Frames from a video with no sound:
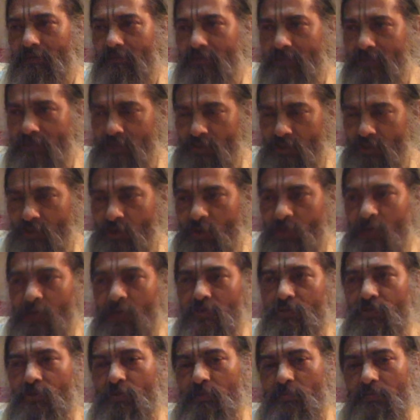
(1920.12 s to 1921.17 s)
this order
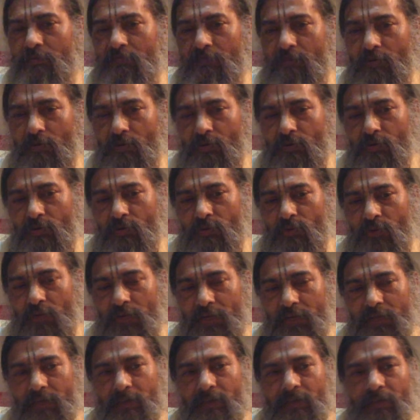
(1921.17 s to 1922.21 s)
should be followed.
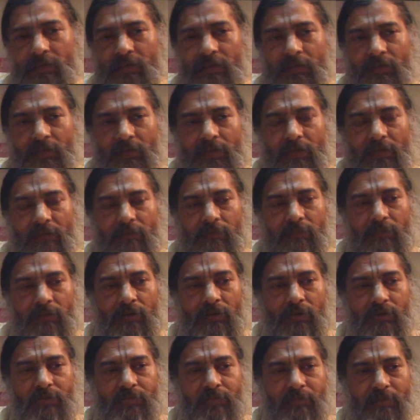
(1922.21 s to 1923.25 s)
Why?
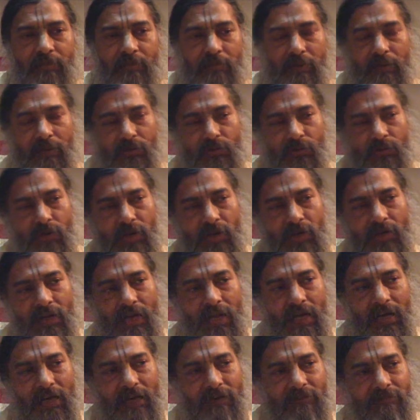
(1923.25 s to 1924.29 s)
Because people do not
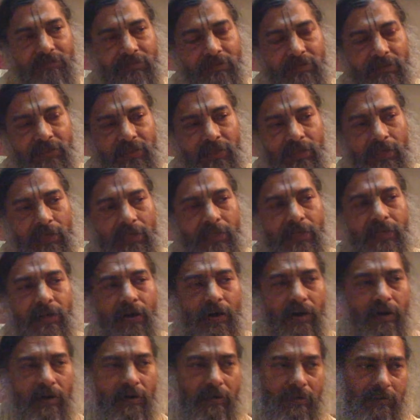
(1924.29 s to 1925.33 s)
have clean
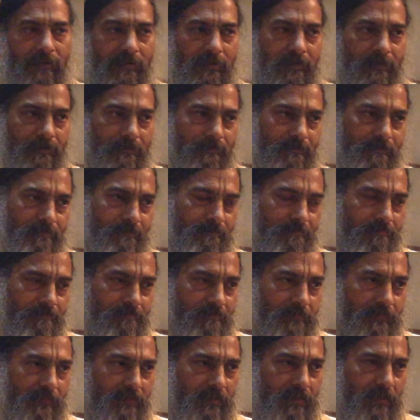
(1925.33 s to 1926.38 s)
heart,
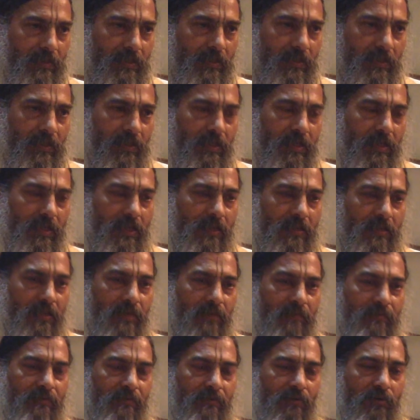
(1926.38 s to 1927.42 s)
and
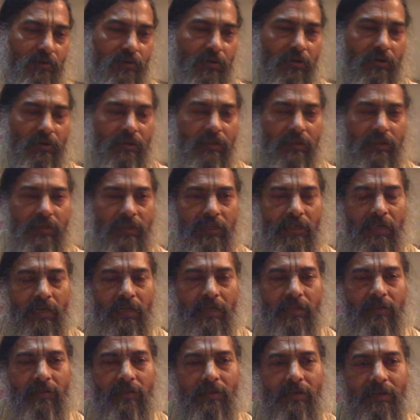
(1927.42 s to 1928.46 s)
therefore
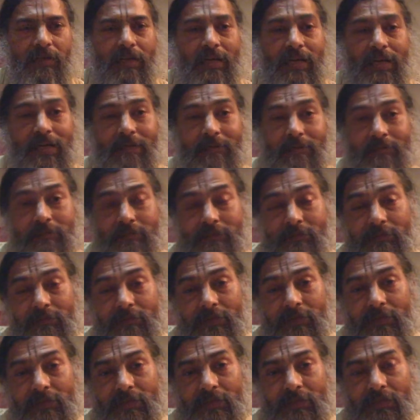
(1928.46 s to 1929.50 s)
hearing the name
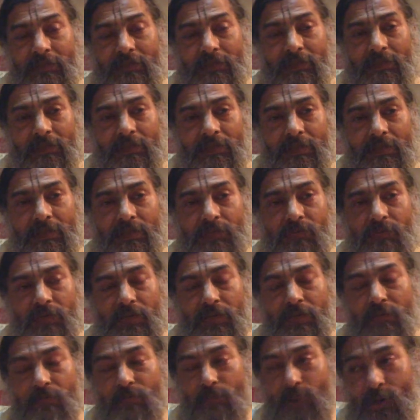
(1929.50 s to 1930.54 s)
is very
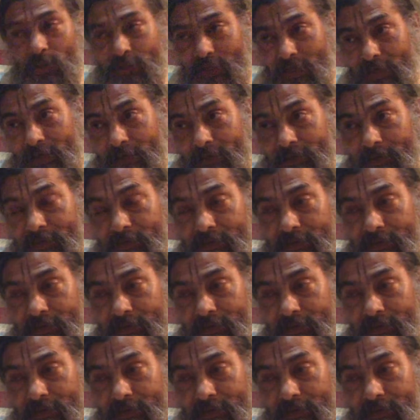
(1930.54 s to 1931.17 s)
important